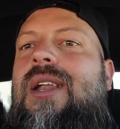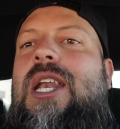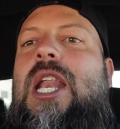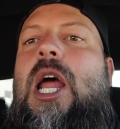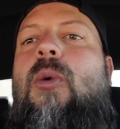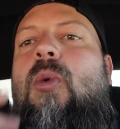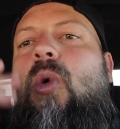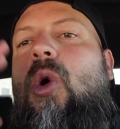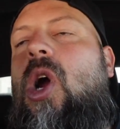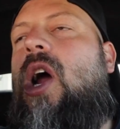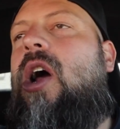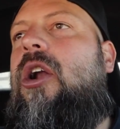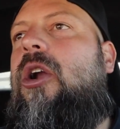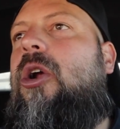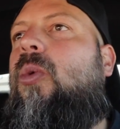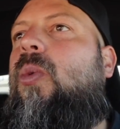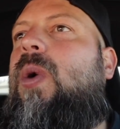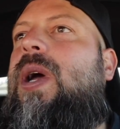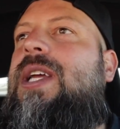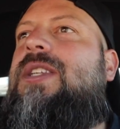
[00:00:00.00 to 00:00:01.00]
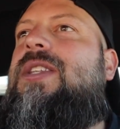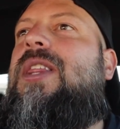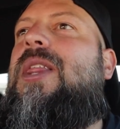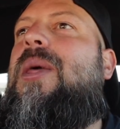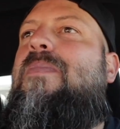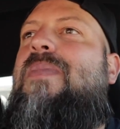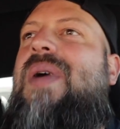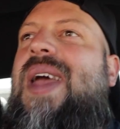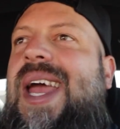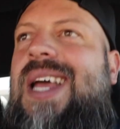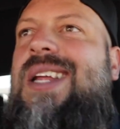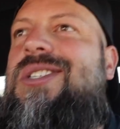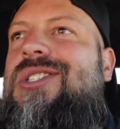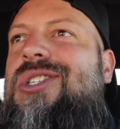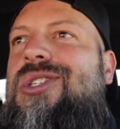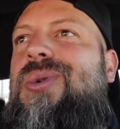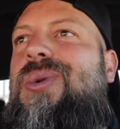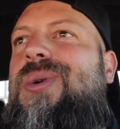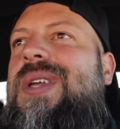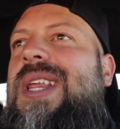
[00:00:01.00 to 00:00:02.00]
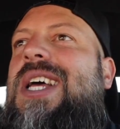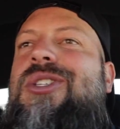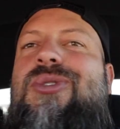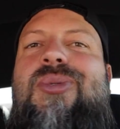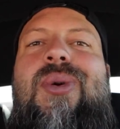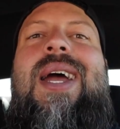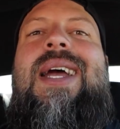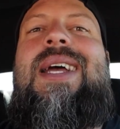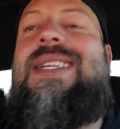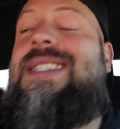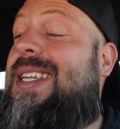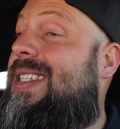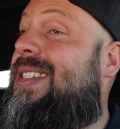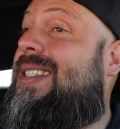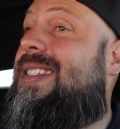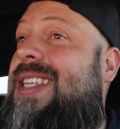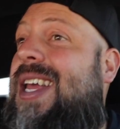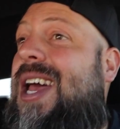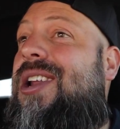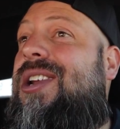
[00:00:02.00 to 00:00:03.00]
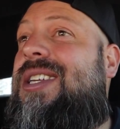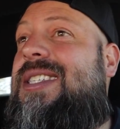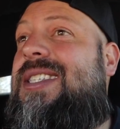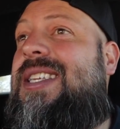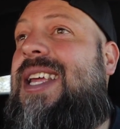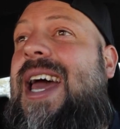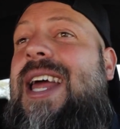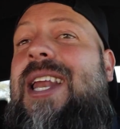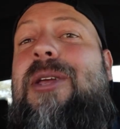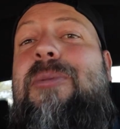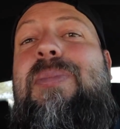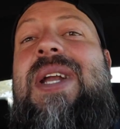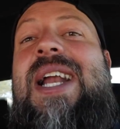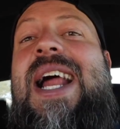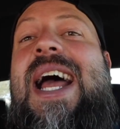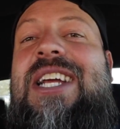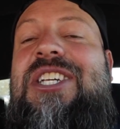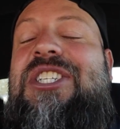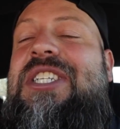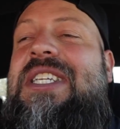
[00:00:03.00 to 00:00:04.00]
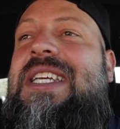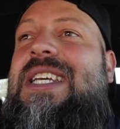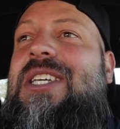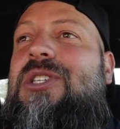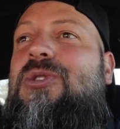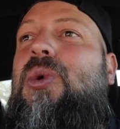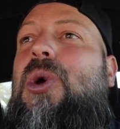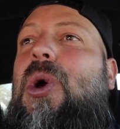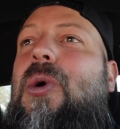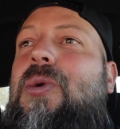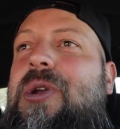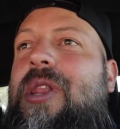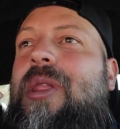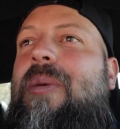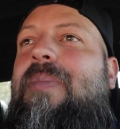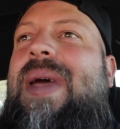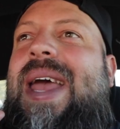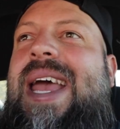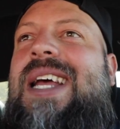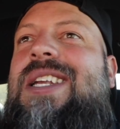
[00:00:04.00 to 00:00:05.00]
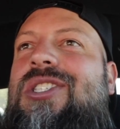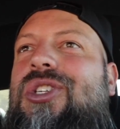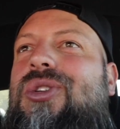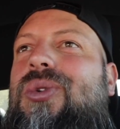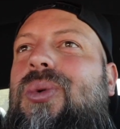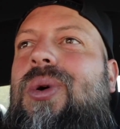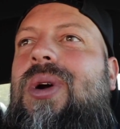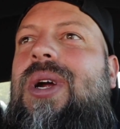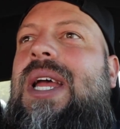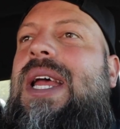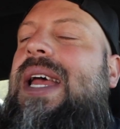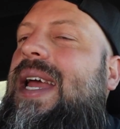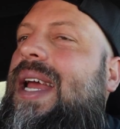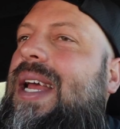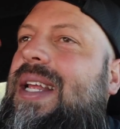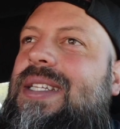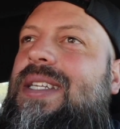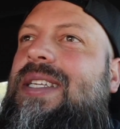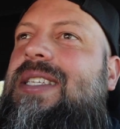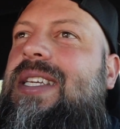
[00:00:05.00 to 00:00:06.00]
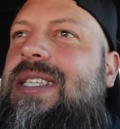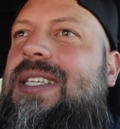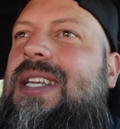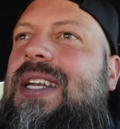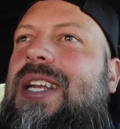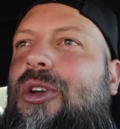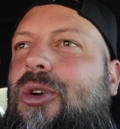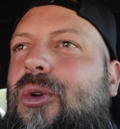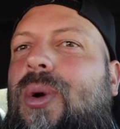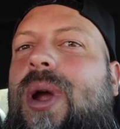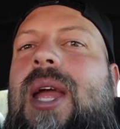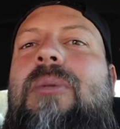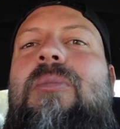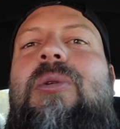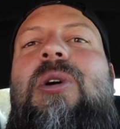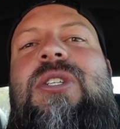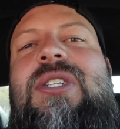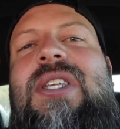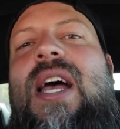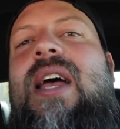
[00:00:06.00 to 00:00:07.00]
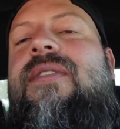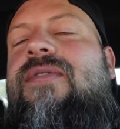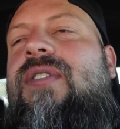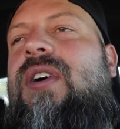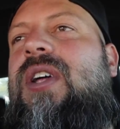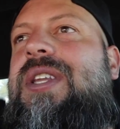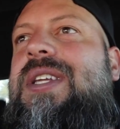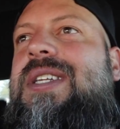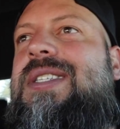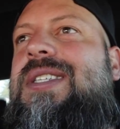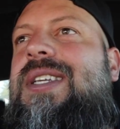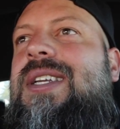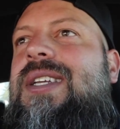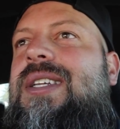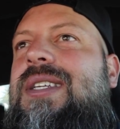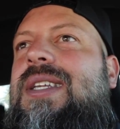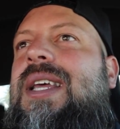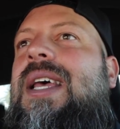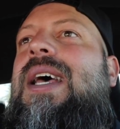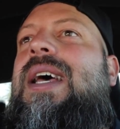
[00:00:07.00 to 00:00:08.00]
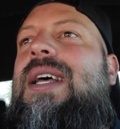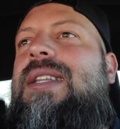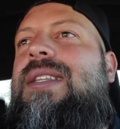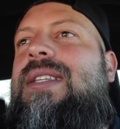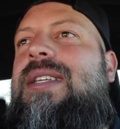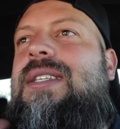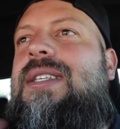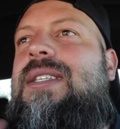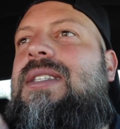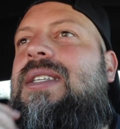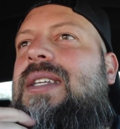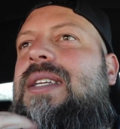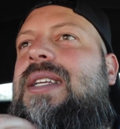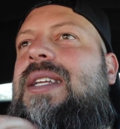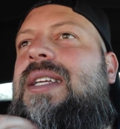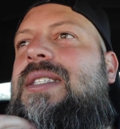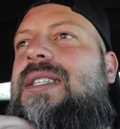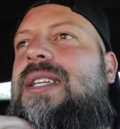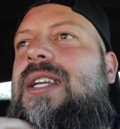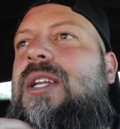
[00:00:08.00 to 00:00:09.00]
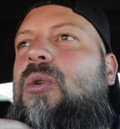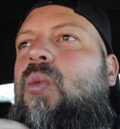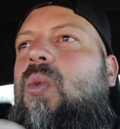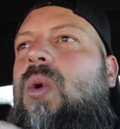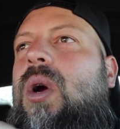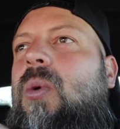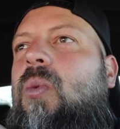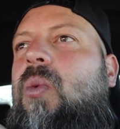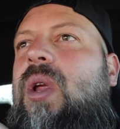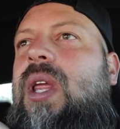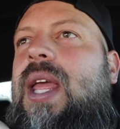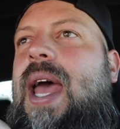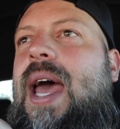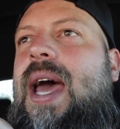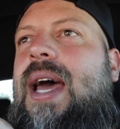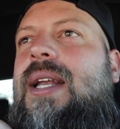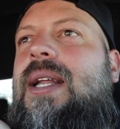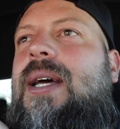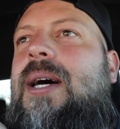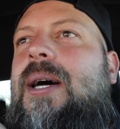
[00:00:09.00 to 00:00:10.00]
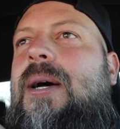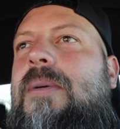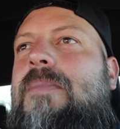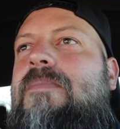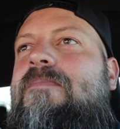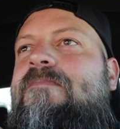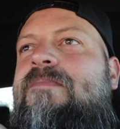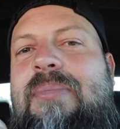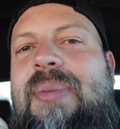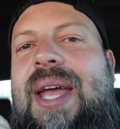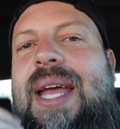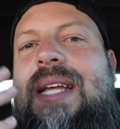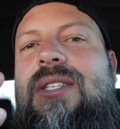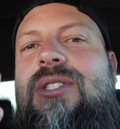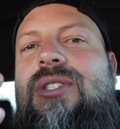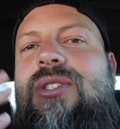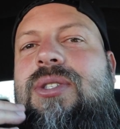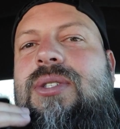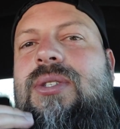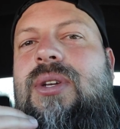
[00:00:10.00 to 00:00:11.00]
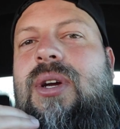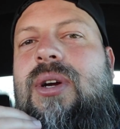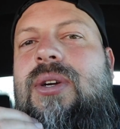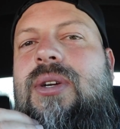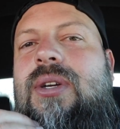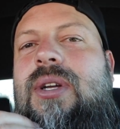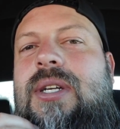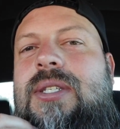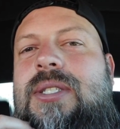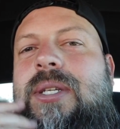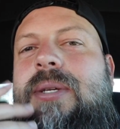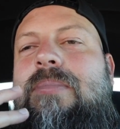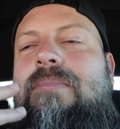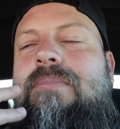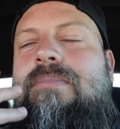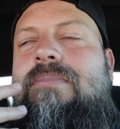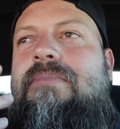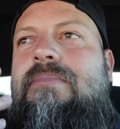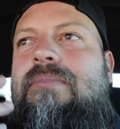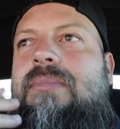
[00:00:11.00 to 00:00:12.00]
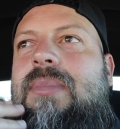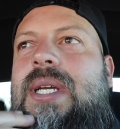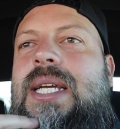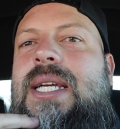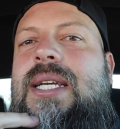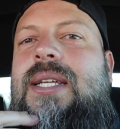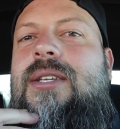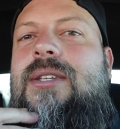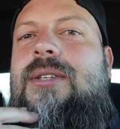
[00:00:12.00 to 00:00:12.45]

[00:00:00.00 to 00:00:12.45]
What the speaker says: Now we're on our way to the pants store. That's right. It doesn't sound exciting, but it actually is. We're going to the pants store, and this isn't a Kramer Seinfeld incident. This is an incident where we had pants custom made.